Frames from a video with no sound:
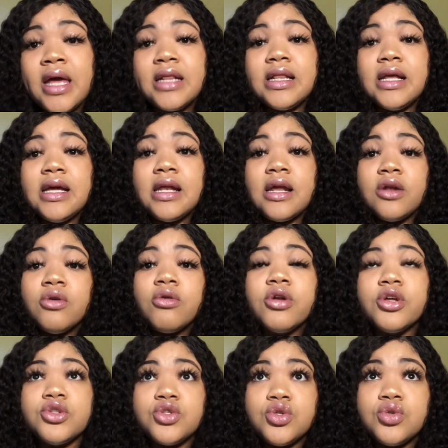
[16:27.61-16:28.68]
need in order
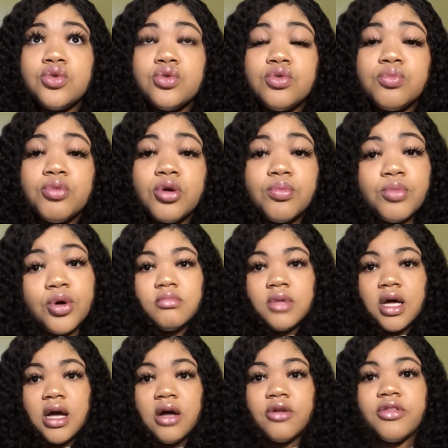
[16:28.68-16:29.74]
to promote a
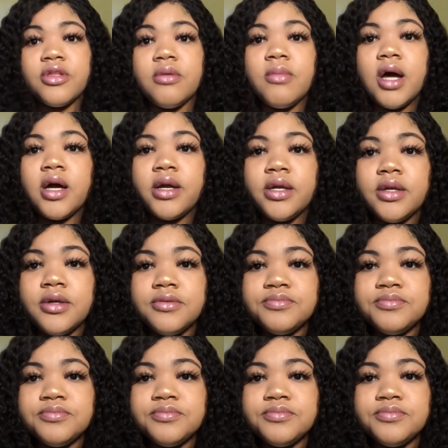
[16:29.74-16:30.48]
healthy mind.